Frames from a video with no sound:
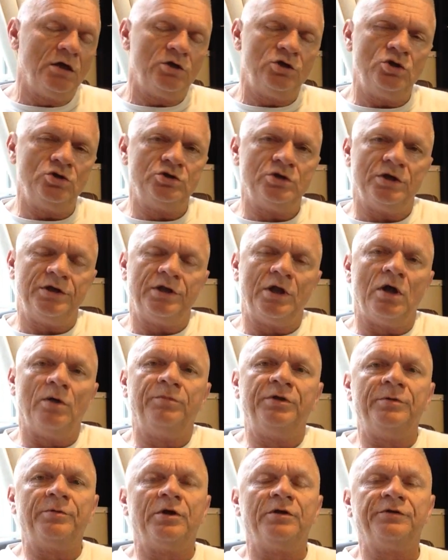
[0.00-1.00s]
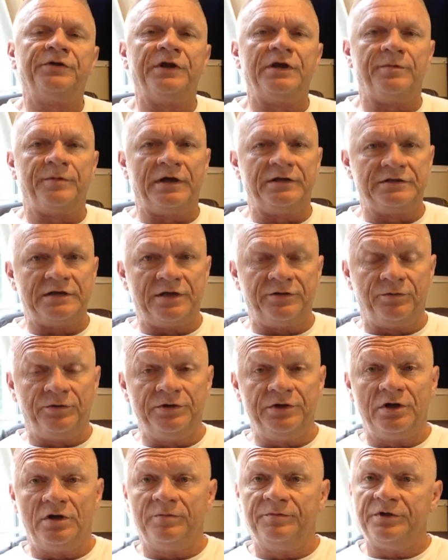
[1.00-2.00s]
Usually, though, people don't think about death
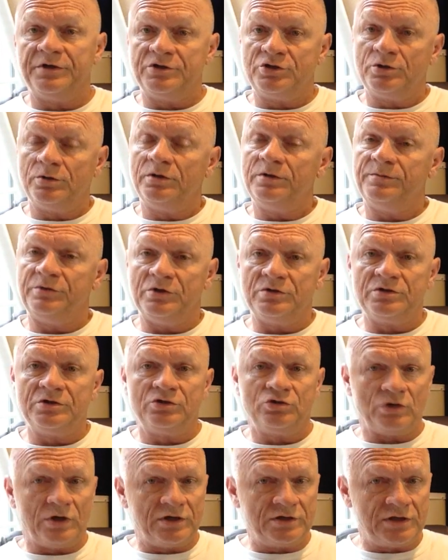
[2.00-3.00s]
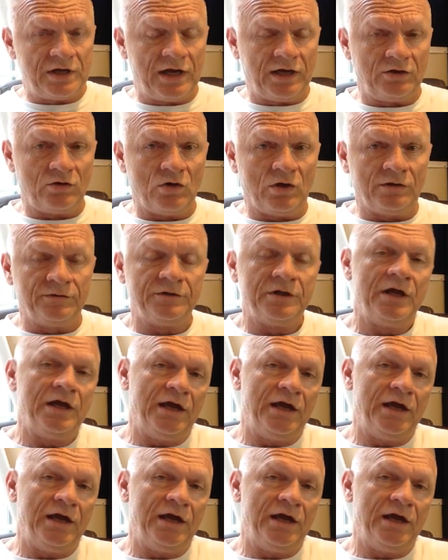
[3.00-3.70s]
when they're habitually abusing drugs and alcohol.